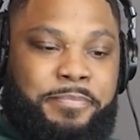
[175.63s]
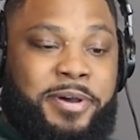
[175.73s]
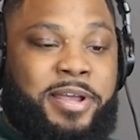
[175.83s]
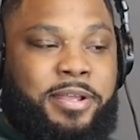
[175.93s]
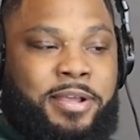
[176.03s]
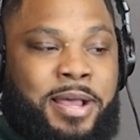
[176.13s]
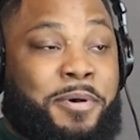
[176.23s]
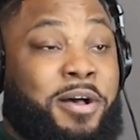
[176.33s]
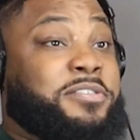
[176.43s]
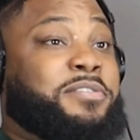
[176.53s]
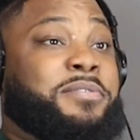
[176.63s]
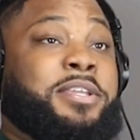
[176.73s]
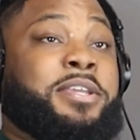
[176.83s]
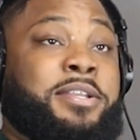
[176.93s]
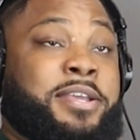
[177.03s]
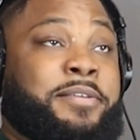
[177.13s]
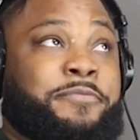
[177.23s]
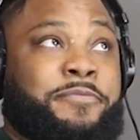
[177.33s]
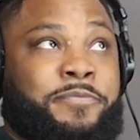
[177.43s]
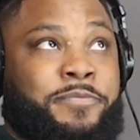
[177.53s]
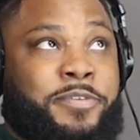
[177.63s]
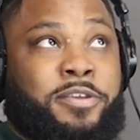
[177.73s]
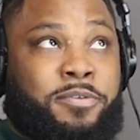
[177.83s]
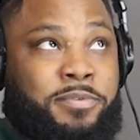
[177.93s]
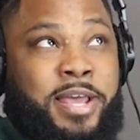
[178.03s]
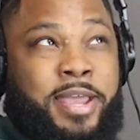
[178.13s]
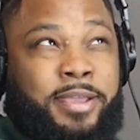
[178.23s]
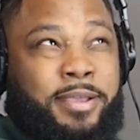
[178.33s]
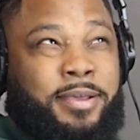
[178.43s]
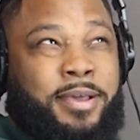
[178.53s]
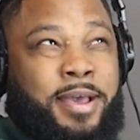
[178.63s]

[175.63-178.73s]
But I'm also a kid that feel like